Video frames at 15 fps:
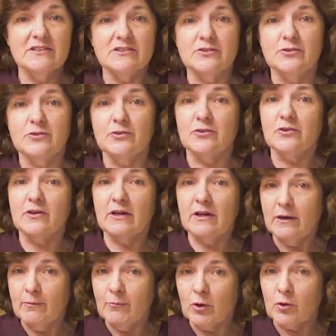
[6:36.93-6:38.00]
to
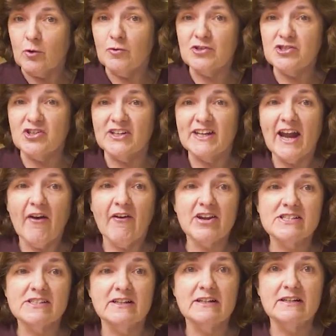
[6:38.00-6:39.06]
model Christian
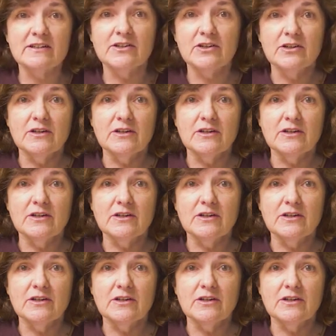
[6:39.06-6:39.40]
character,